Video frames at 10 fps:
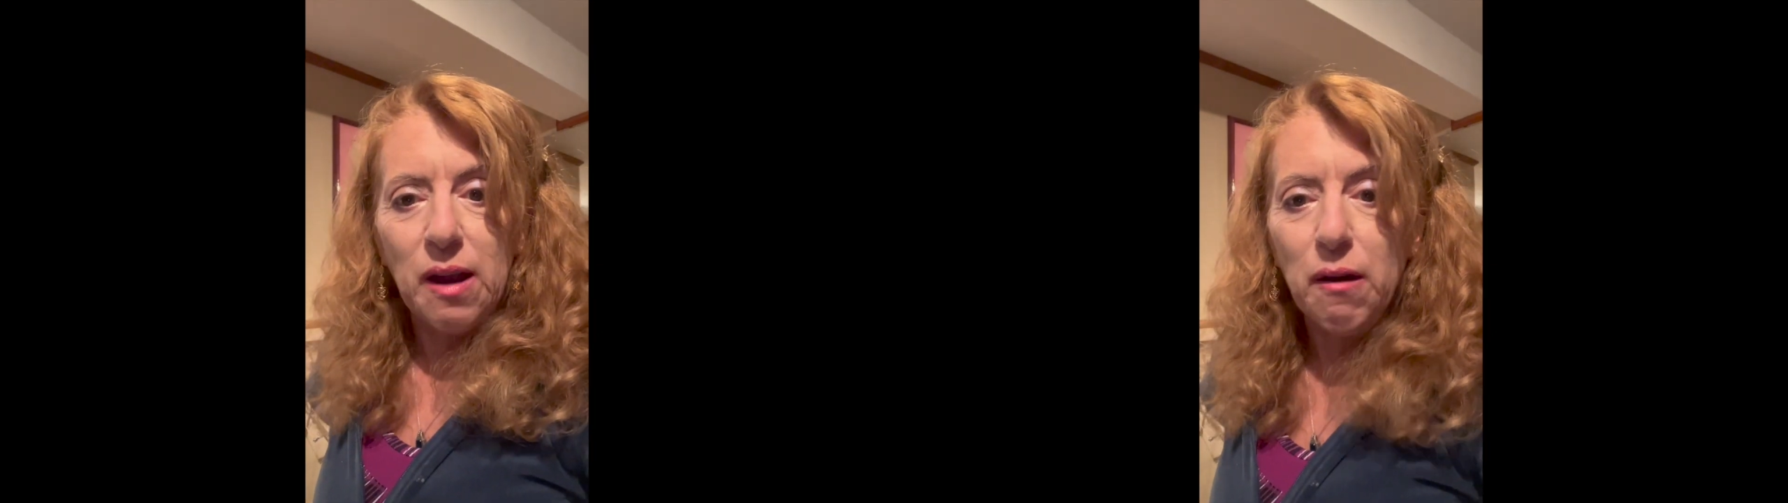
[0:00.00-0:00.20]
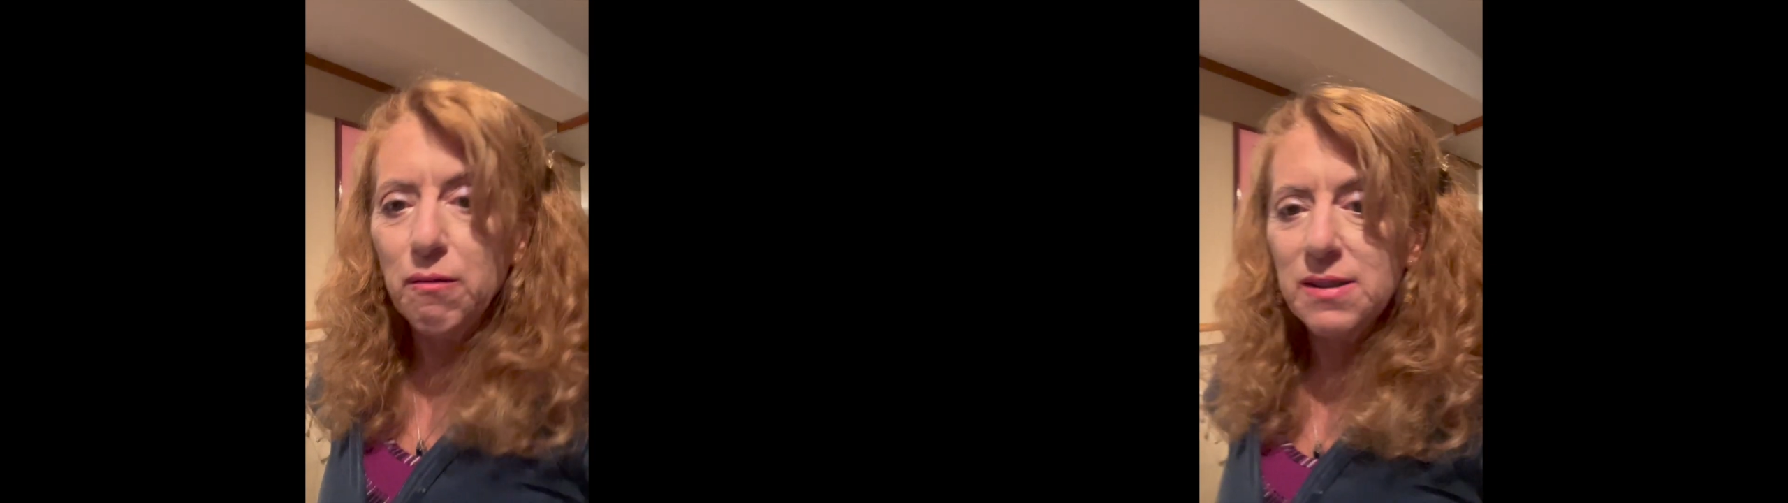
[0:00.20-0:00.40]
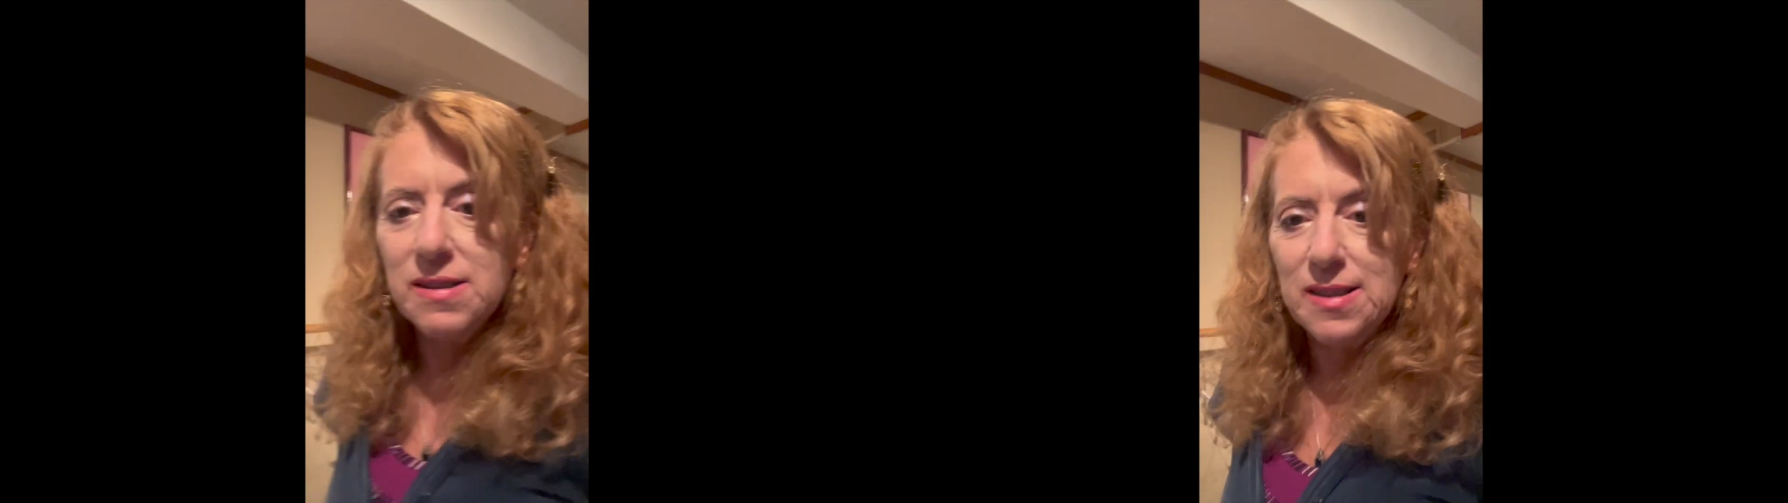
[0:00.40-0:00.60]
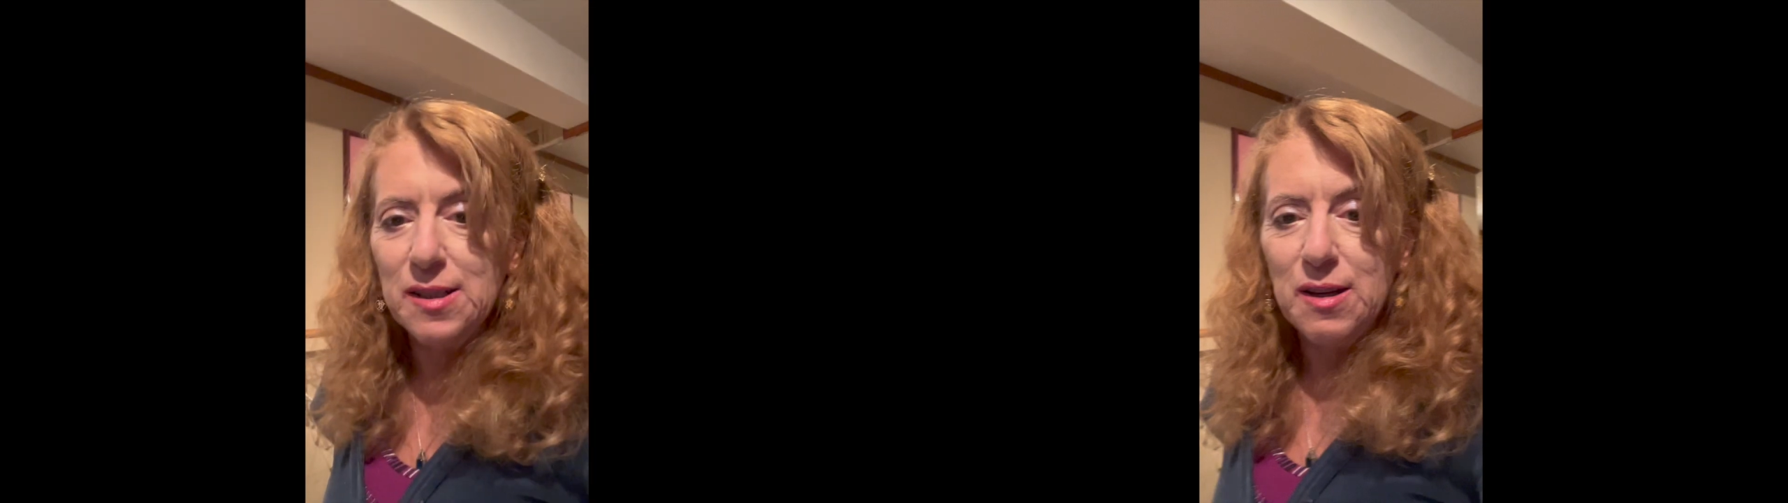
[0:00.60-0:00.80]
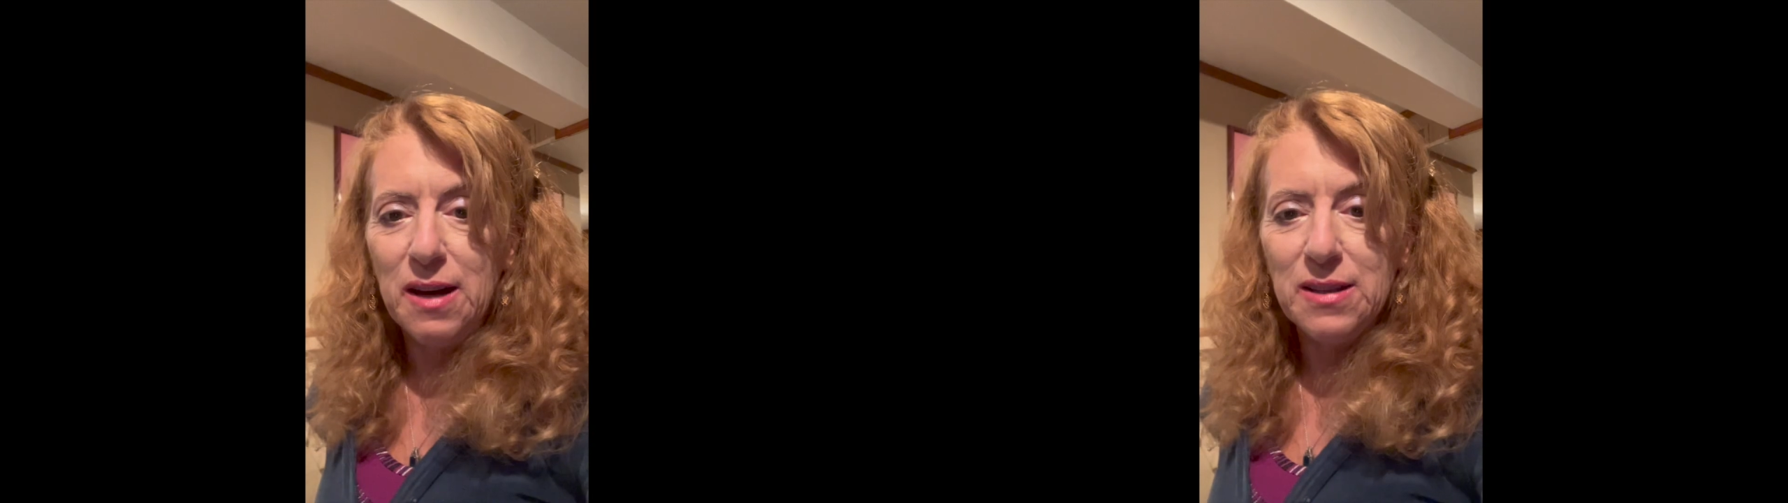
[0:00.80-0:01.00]
every
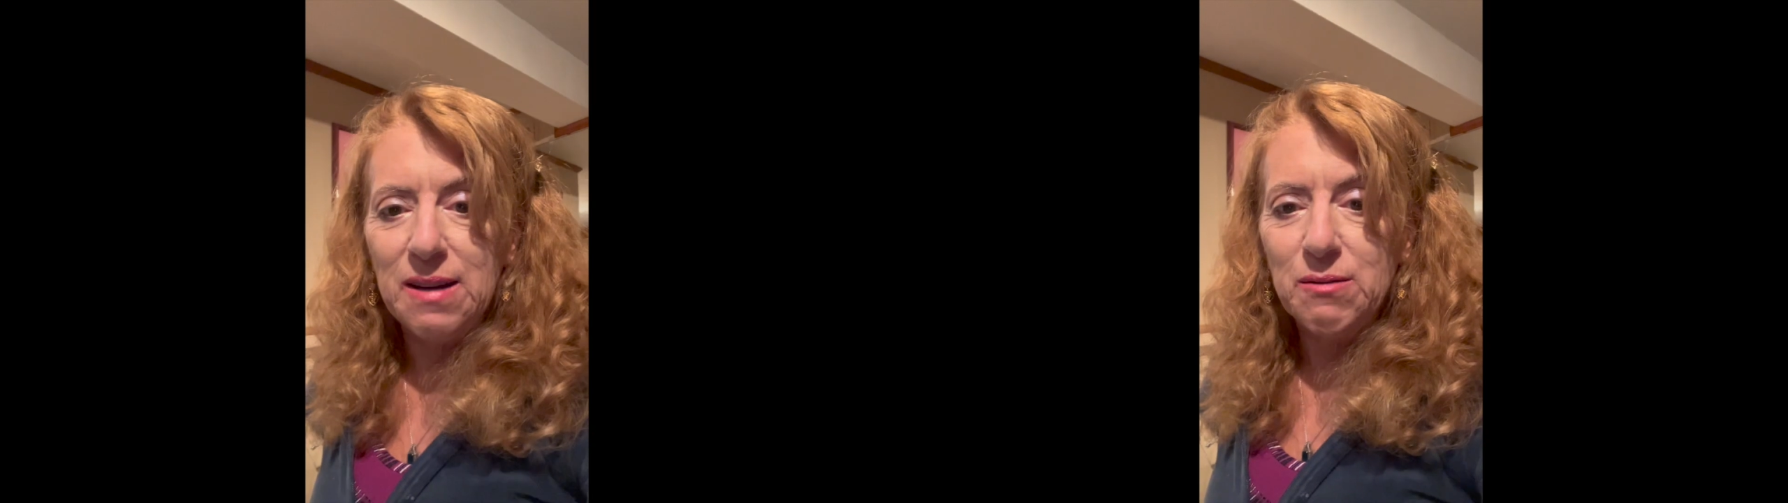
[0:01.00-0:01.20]
synagogue that